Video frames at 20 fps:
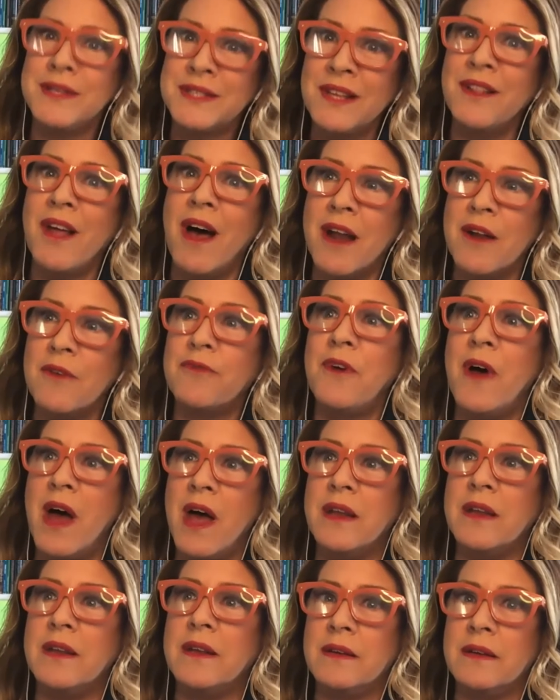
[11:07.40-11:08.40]
was a lot he, of
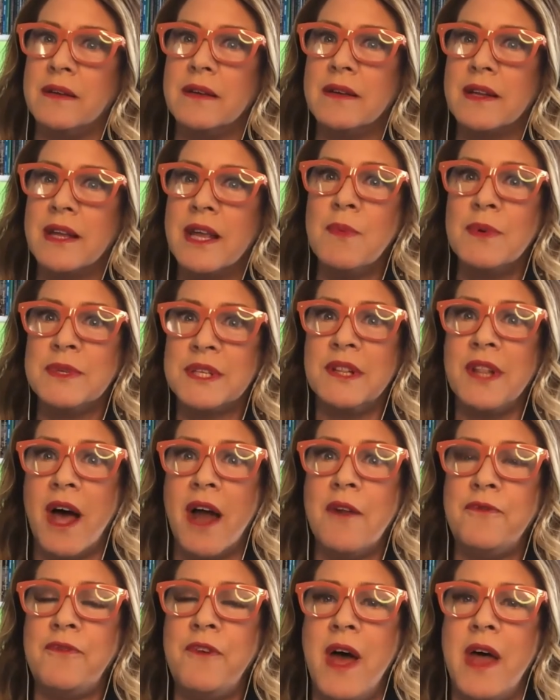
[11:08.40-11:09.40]
fun. Yeah, he was a
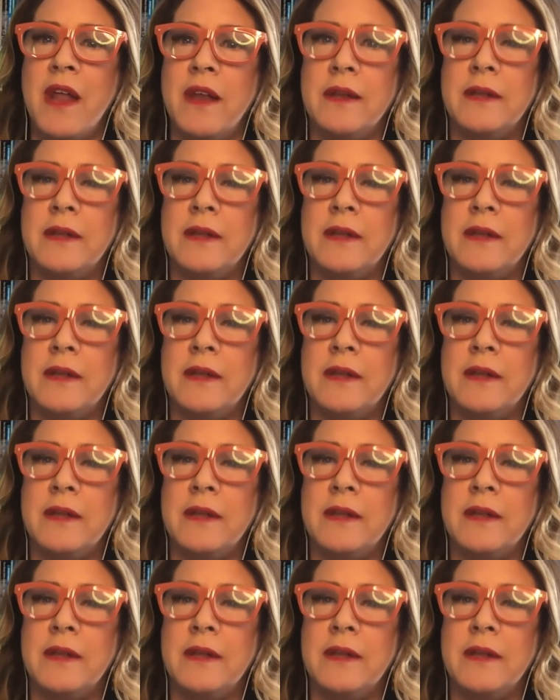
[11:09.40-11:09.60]
lot of fun. Those kind of